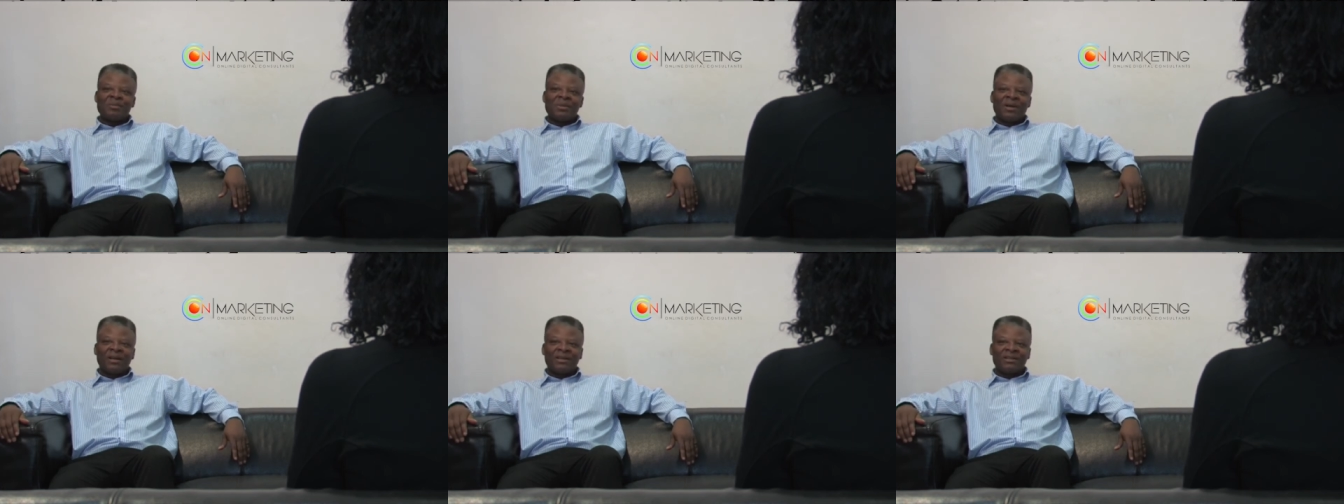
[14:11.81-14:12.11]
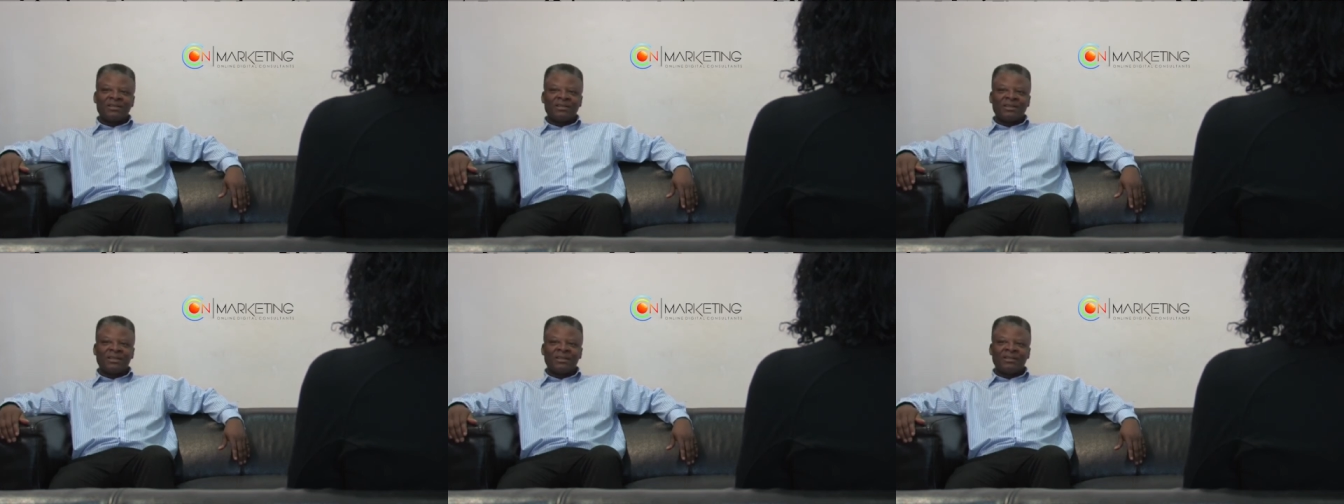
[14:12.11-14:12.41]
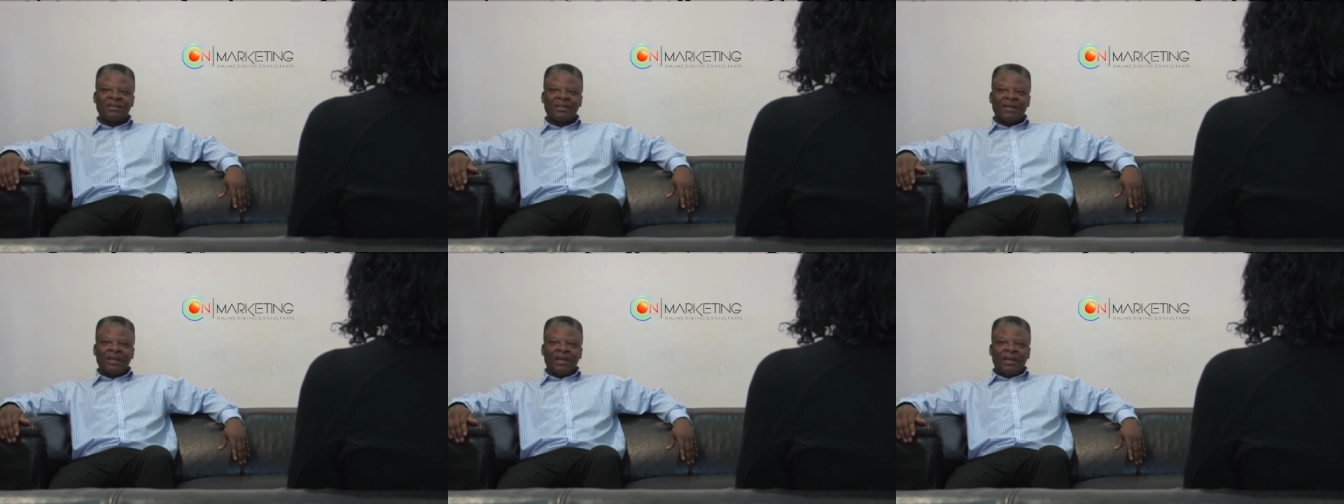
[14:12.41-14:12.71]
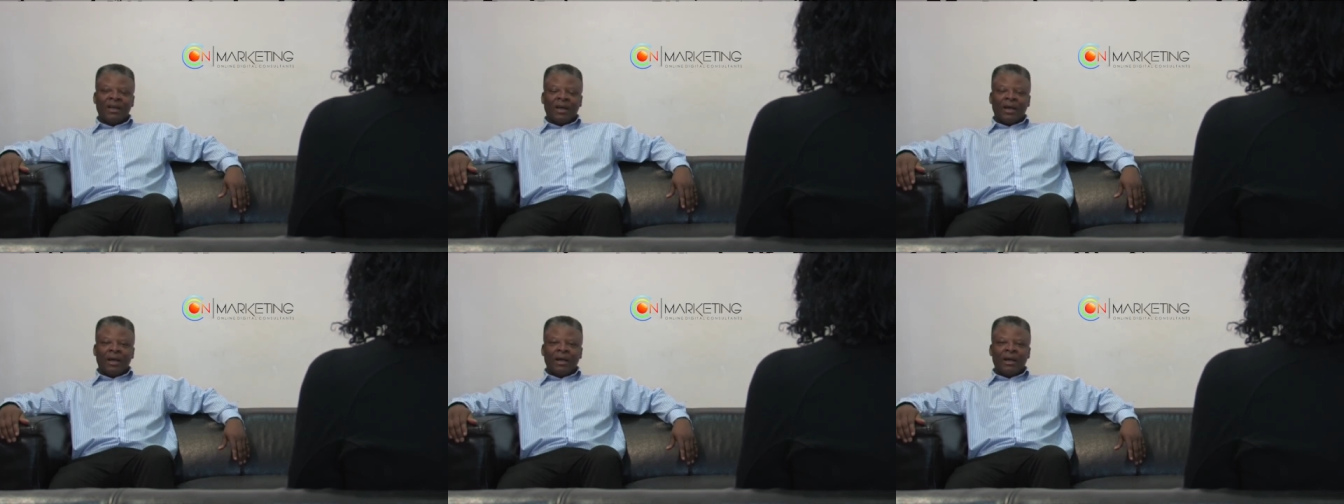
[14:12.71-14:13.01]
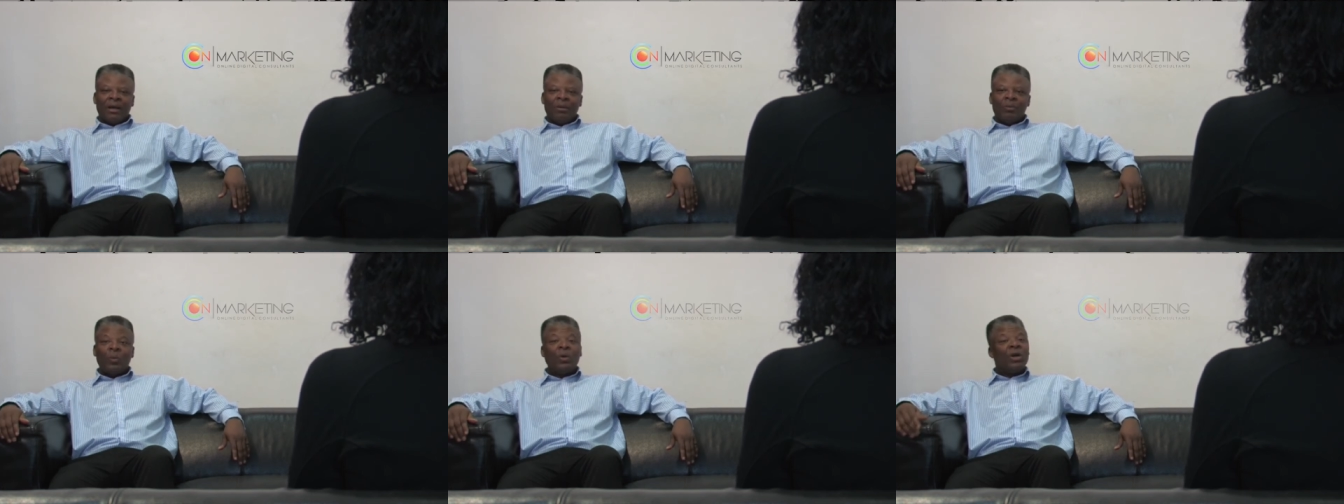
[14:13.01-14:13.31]
Marketing,
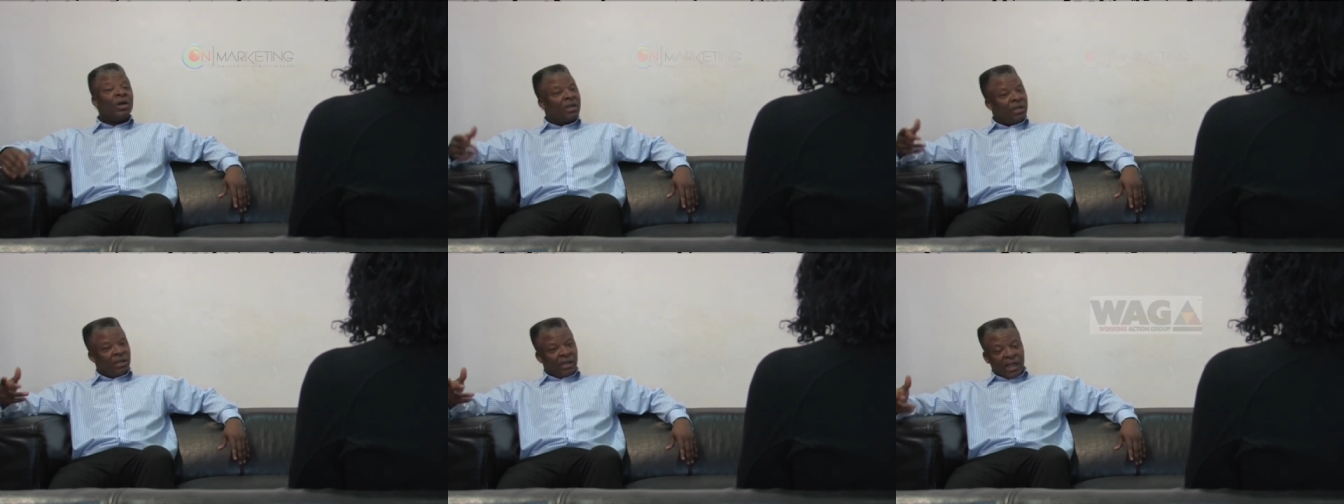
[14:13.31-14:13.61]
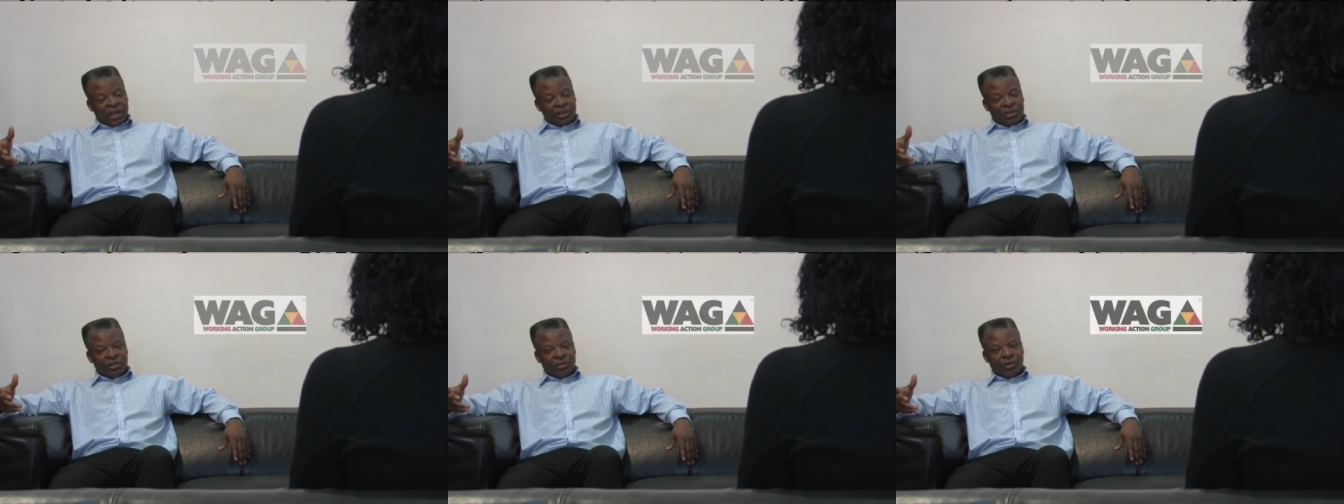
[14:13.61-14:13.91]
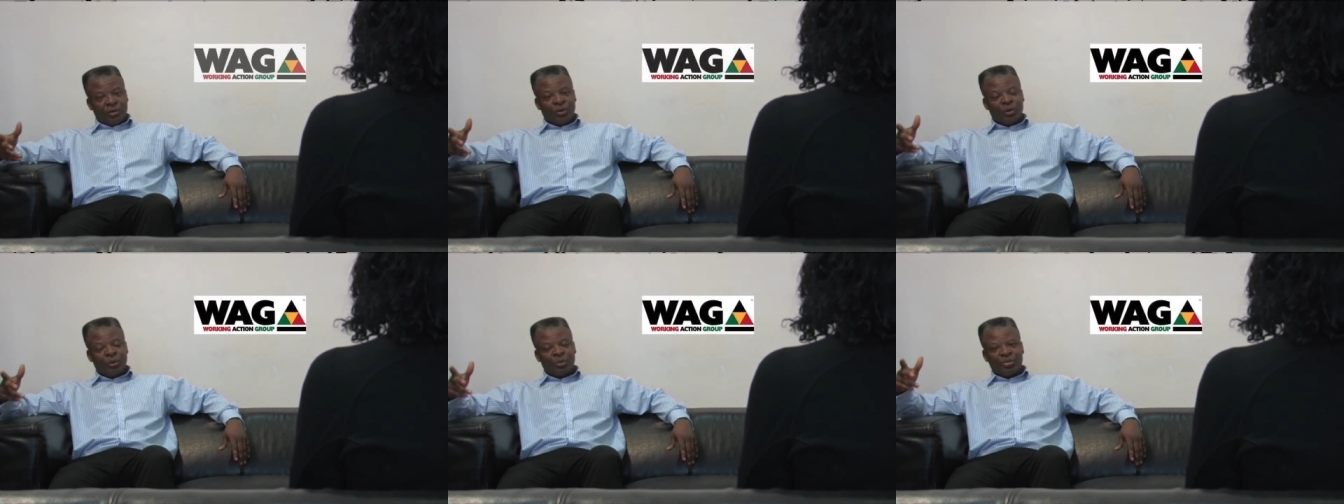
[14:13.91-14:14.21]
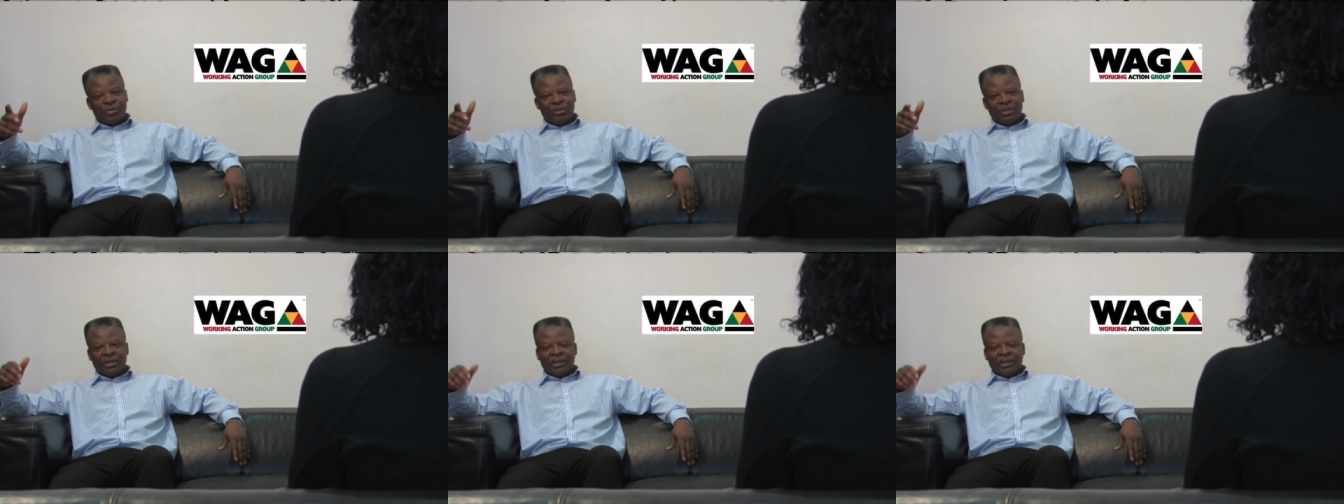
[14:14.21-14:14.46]
Working Action Group,